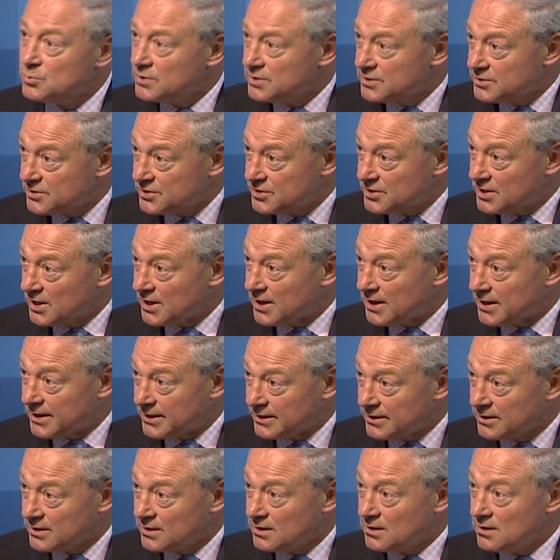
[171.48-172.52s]
words
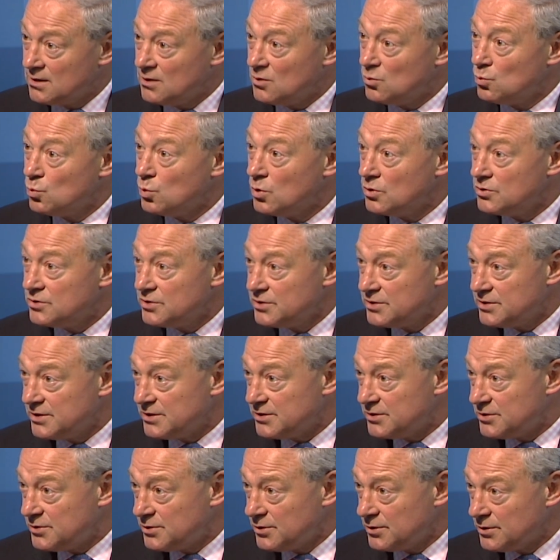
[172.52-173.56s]
say? What does
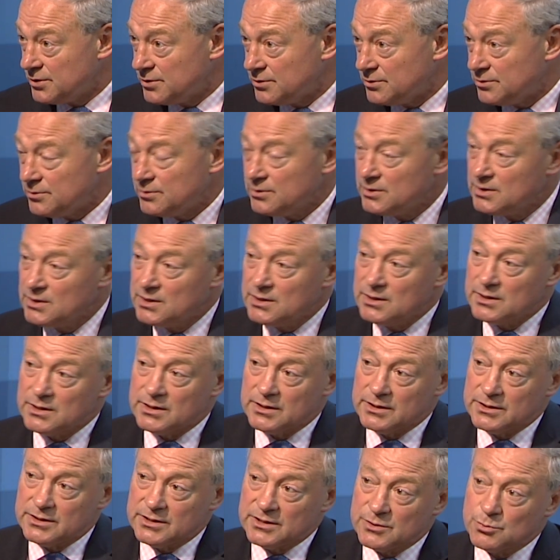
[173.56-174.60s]
this do?
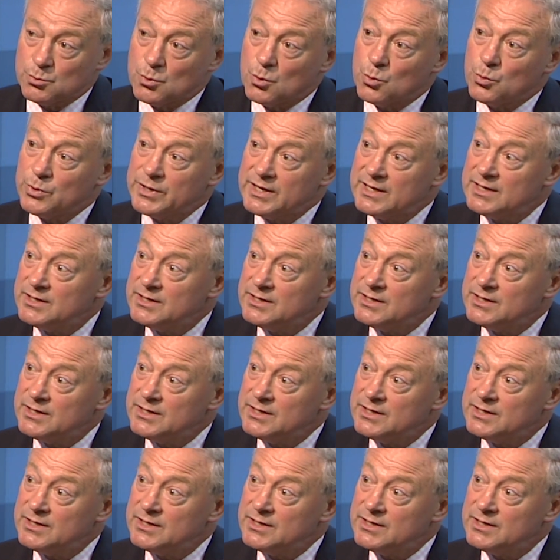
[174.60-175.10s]
Is this what we